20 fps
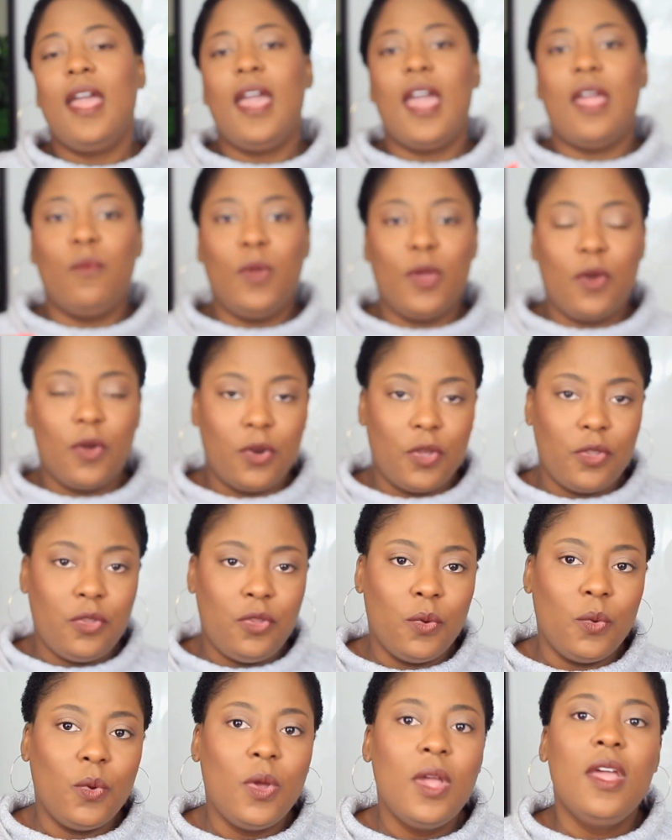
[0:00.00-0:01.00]
and we're gonna
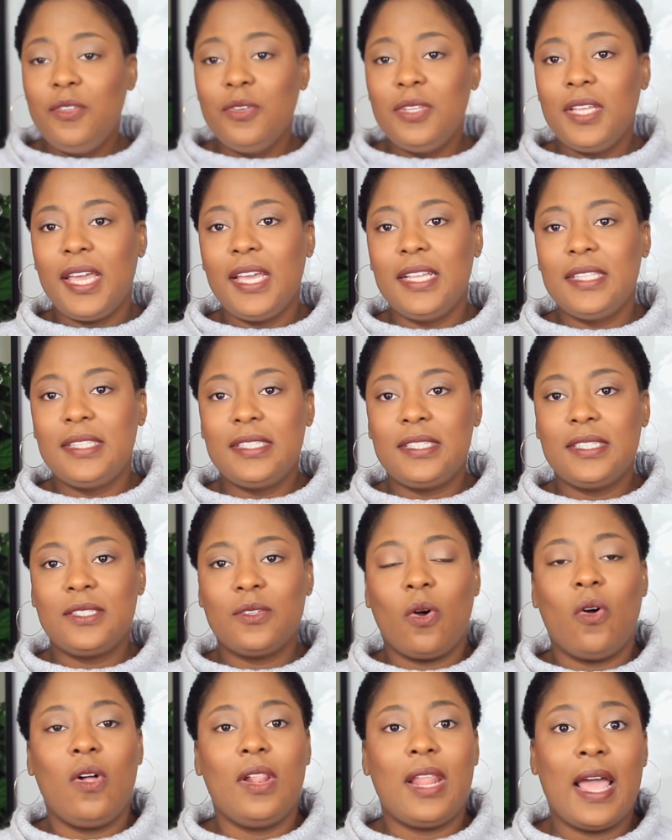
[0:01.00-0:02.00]
do. Today, this is
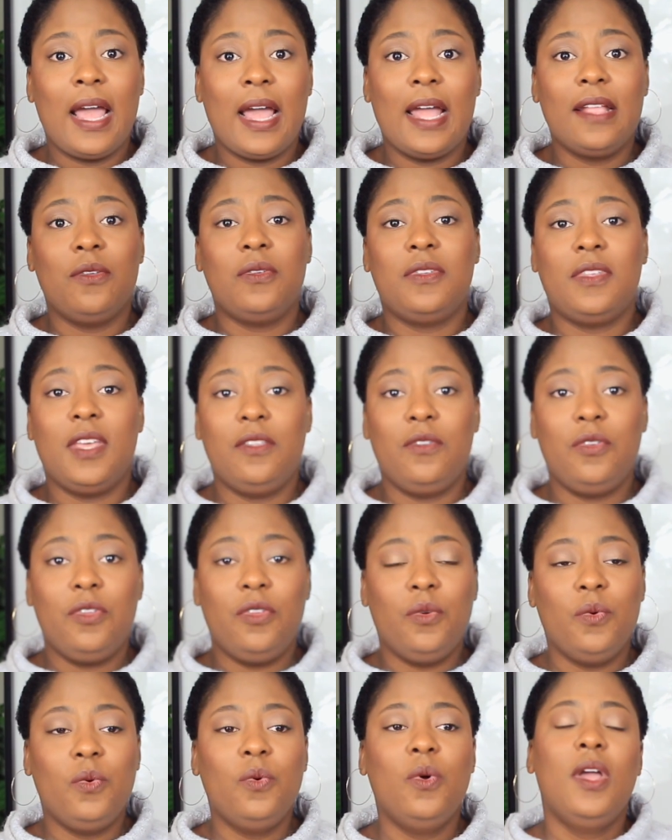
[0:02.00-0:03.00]
all I had to say to
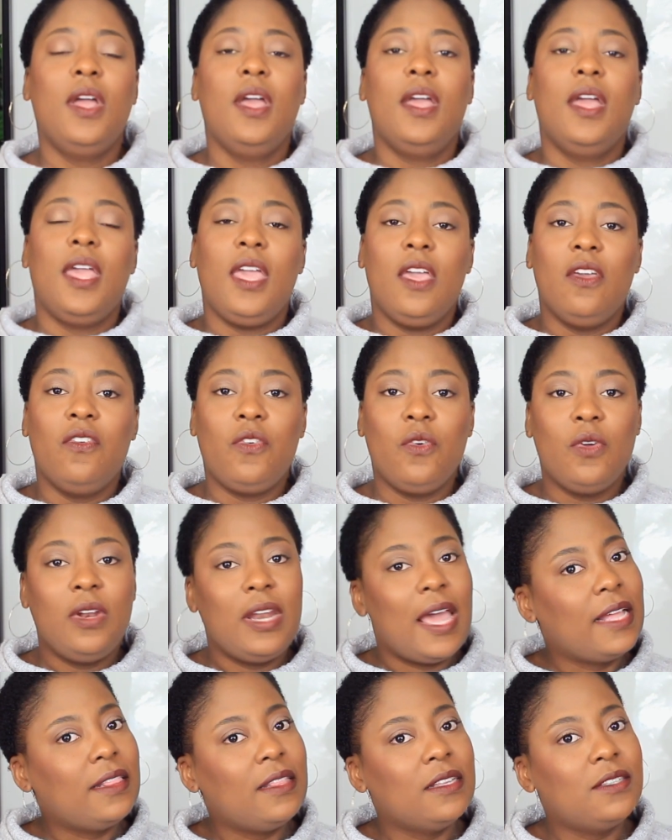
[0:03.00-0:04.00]
you. If you
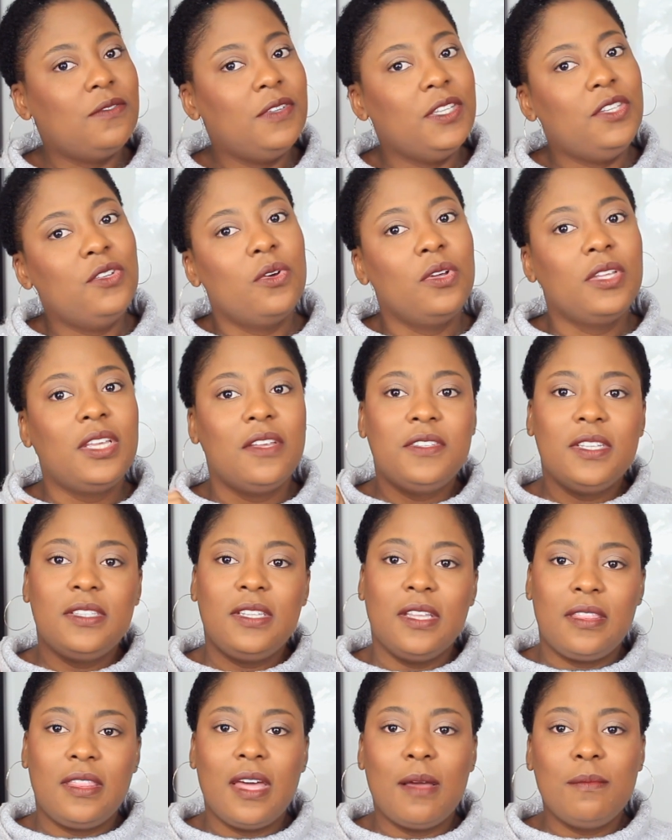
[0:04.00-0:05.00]
like this video, give it
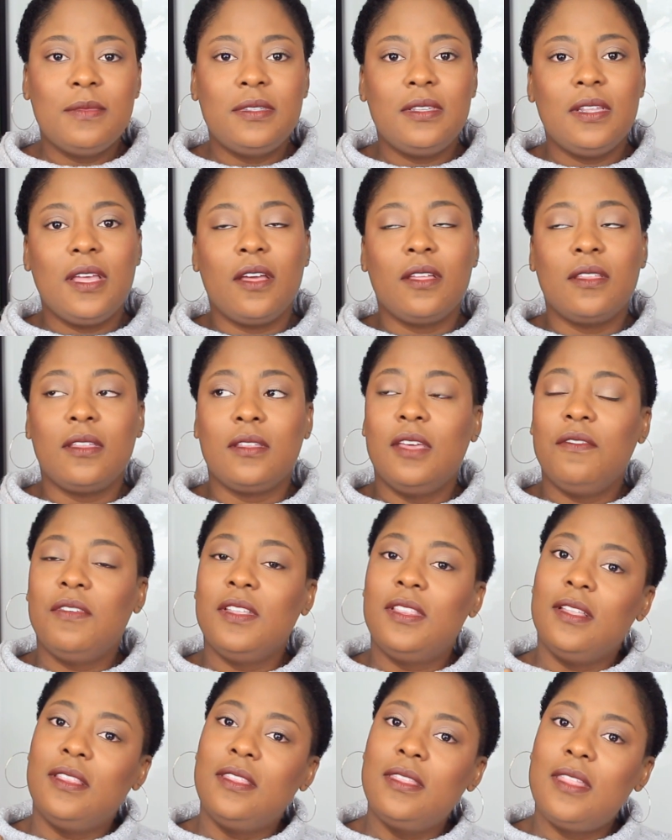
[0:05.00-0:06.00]

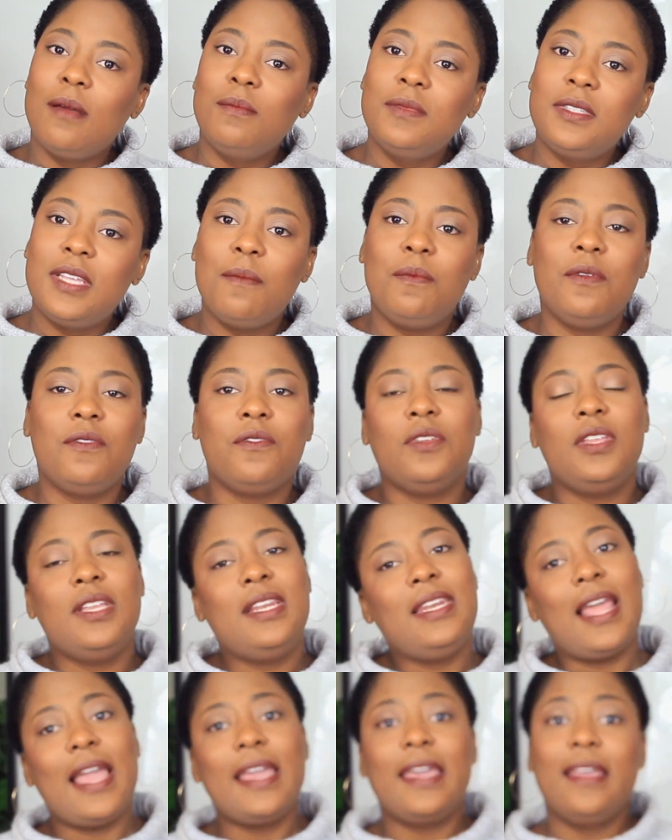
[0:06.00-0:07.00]
a thumbs up. If you
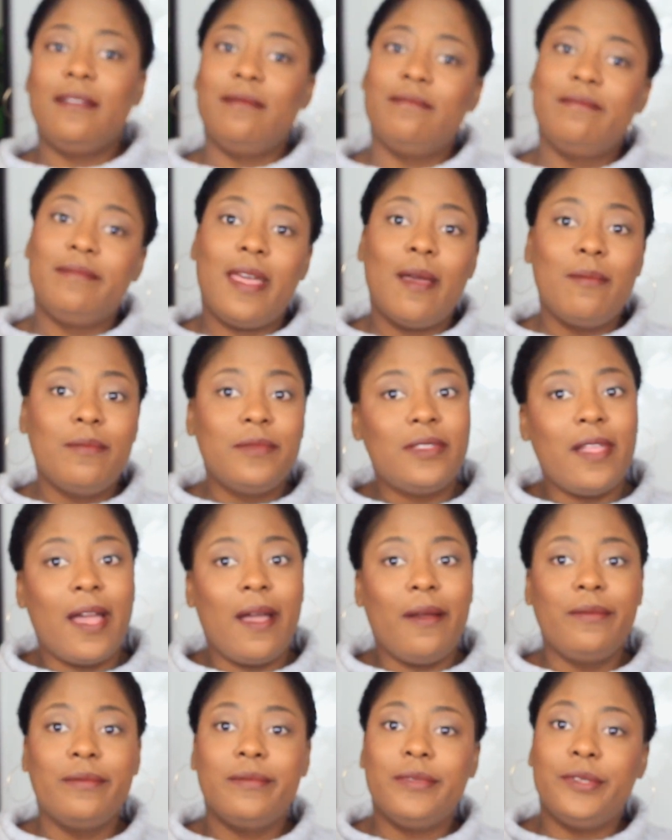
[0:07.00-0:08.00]
didn't like it, thumbs
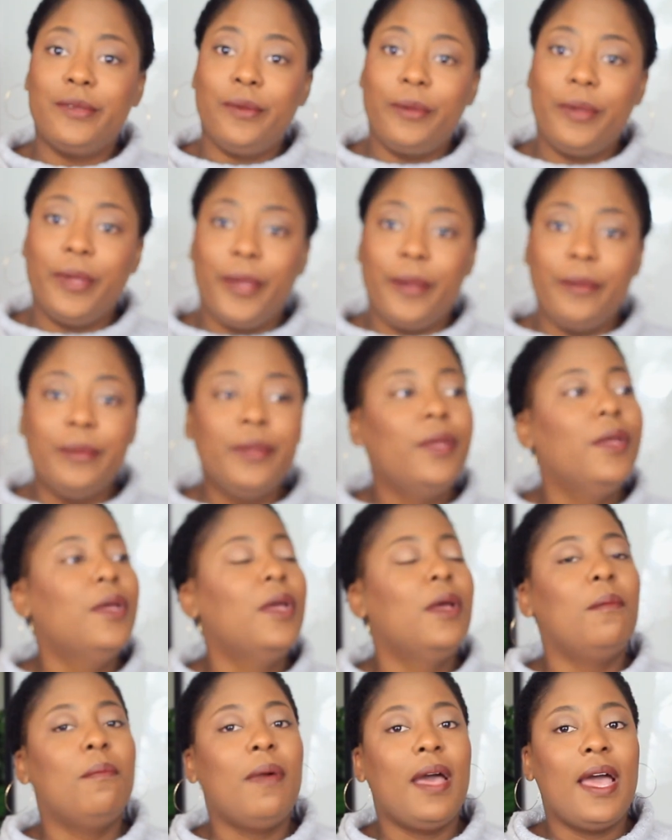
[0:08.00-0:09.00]
down. It's okay.
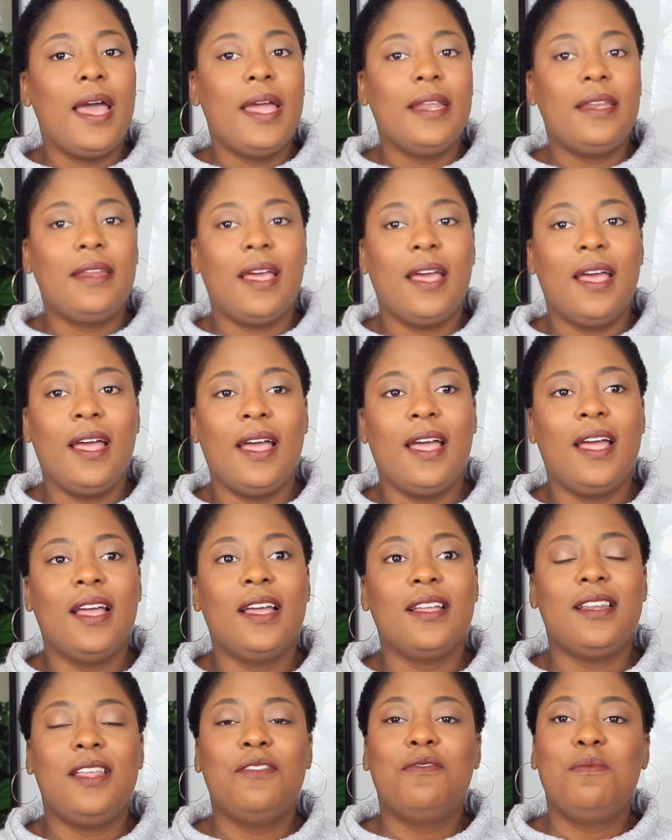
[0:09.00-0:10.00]
But
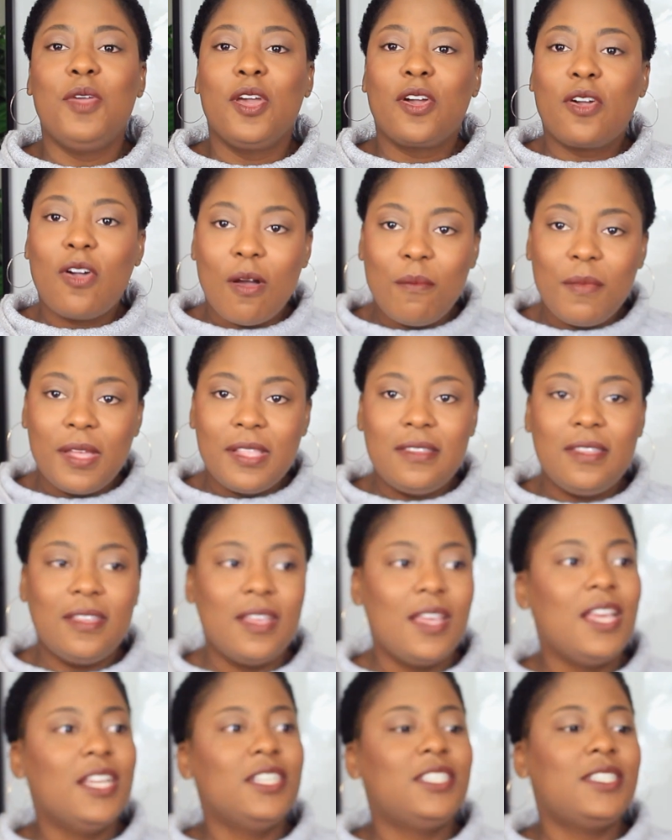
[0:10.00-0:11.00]
leave me a comment.
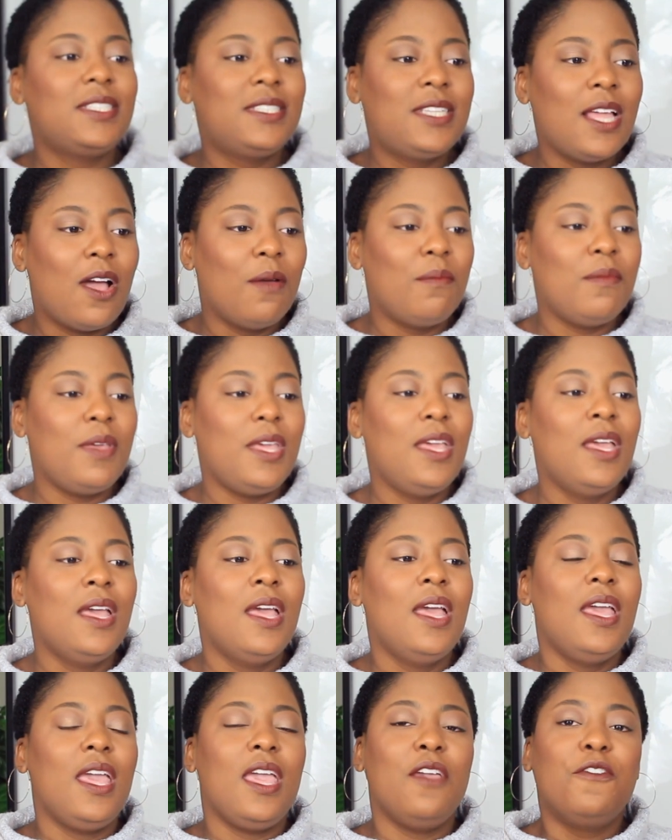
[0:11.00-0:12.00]
Just tell me
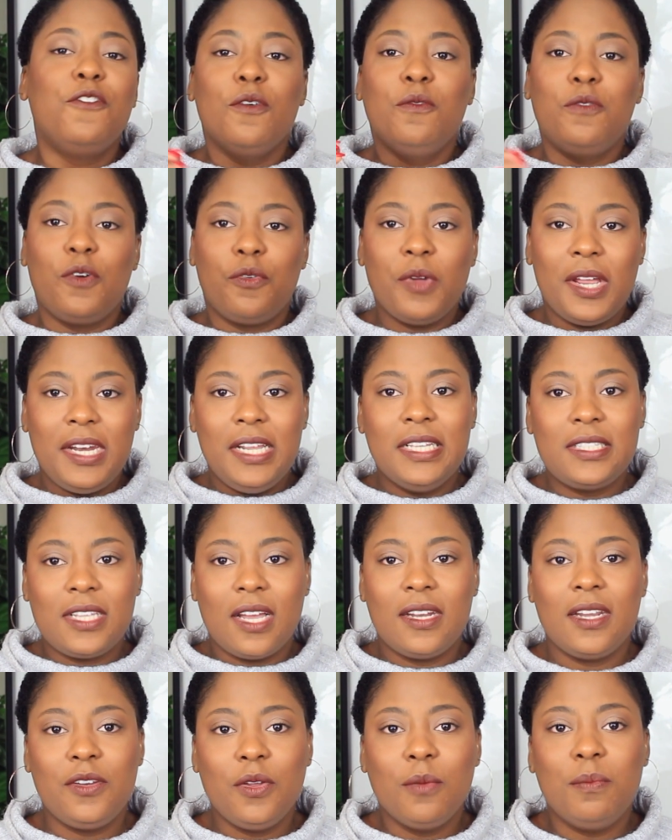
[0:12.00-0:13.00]
if you've already
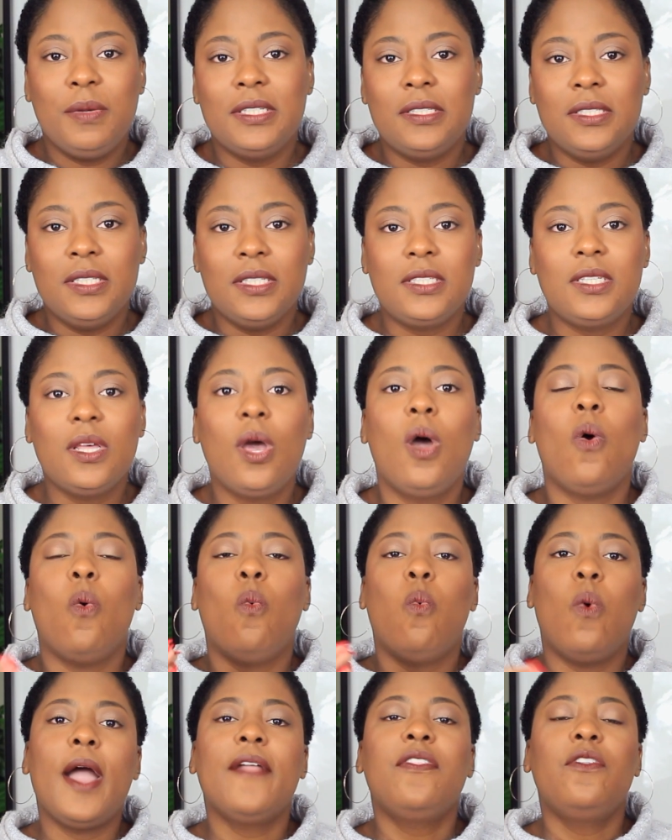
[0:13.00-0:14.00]
started your business.
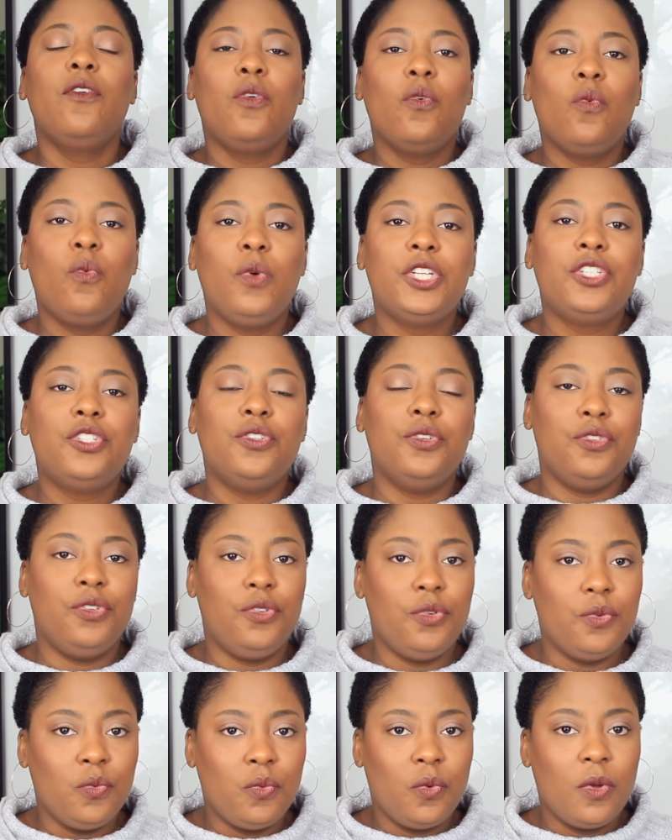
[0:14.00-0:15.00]
What do you wish you
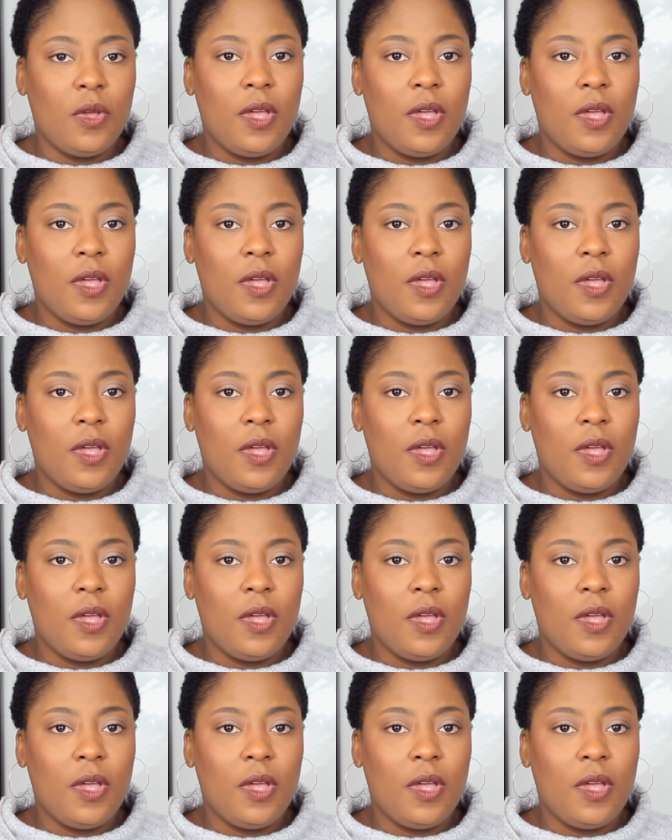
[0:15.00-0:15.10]
knew?